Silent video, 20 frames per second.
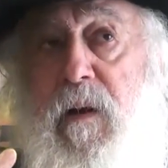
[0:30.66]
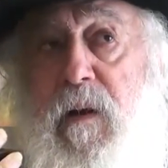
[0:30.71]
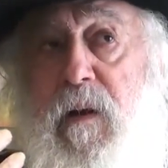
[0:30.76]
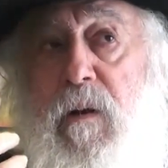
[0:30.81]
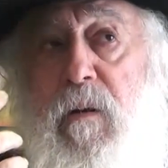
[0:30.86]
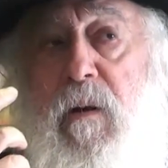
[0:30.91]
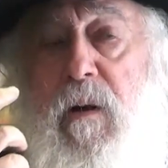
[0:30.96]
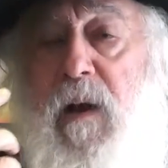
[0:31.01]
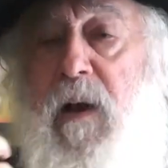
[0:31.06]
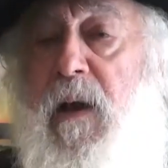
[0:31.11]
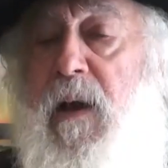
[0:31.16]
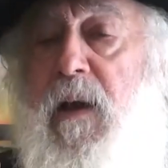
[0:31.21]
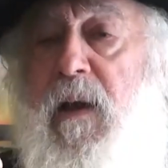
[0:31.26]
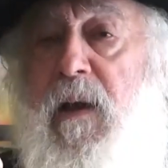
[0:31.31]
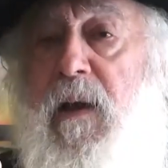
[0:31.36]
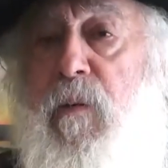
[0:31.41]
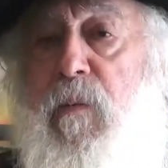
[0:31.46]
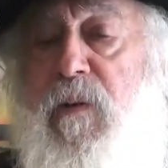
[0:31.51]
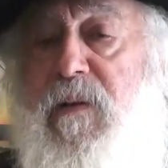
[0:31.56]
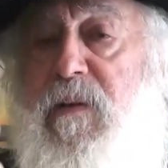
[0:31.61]
Korah,
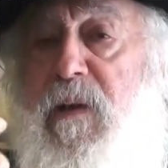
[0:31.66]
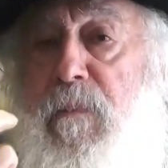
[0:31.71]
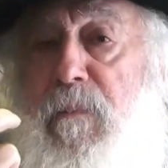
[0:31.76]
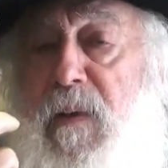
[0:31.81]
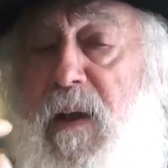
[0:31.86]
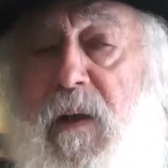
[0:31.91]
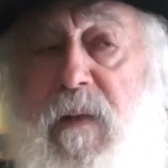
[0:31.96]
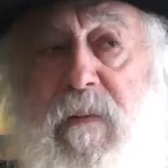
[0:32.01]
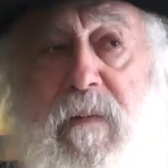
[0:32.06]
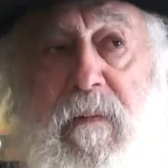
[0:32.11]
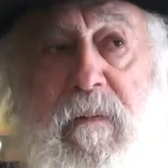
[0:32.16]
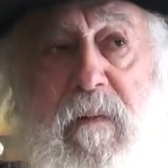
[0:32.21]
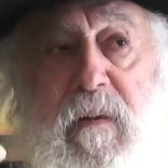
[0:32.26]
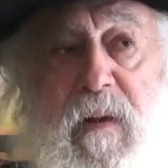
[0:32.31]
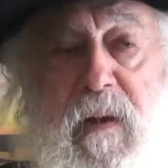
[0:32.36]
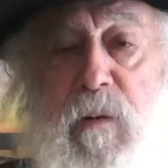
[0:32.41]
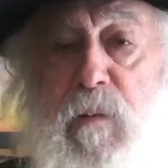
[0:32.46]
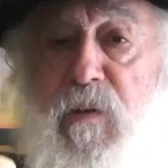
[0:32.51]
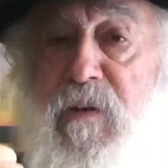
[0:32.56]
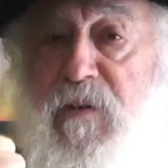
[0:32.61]
he was a man,
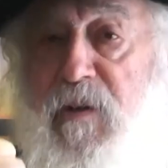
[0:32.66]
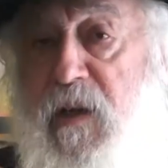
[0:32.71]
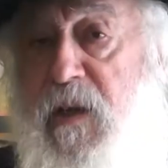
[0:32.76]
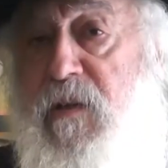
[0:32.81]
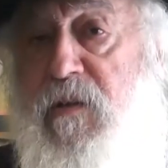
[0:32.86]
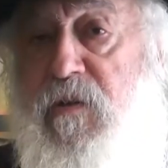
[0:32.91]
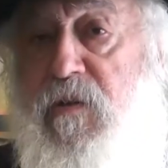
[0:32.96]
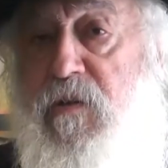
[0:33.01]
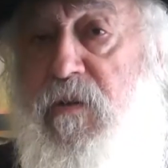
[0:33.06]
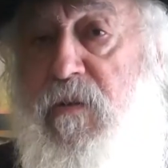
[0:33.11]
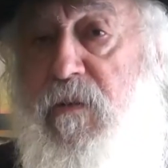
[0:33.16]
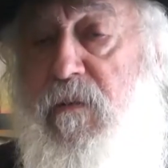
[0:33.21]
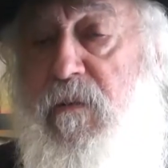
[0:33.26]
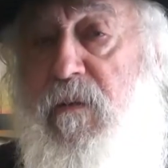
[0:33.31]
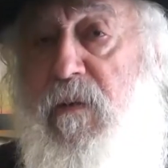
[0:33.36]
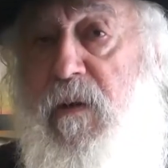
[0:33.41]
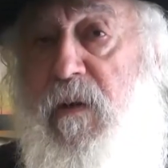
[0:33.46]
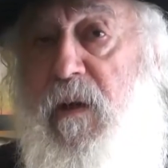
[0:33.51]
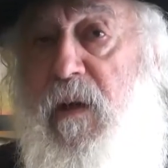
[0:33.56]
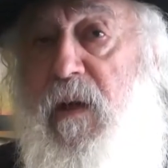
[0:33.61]
he was rich,
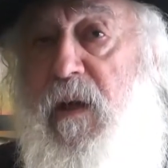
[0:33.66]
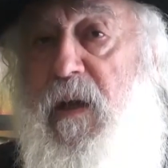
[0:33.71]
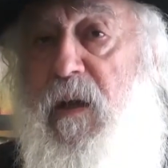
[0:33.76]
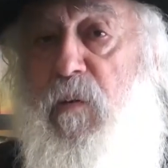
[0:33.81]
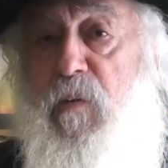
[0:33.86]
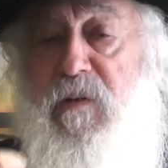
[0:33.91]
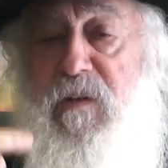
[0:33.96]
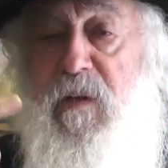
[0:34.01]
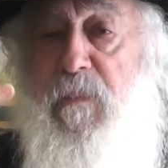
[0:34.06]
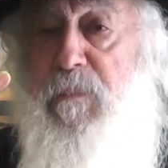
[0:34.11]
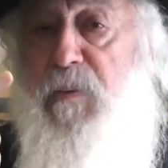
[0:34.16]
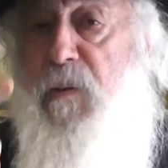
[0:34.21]
he was a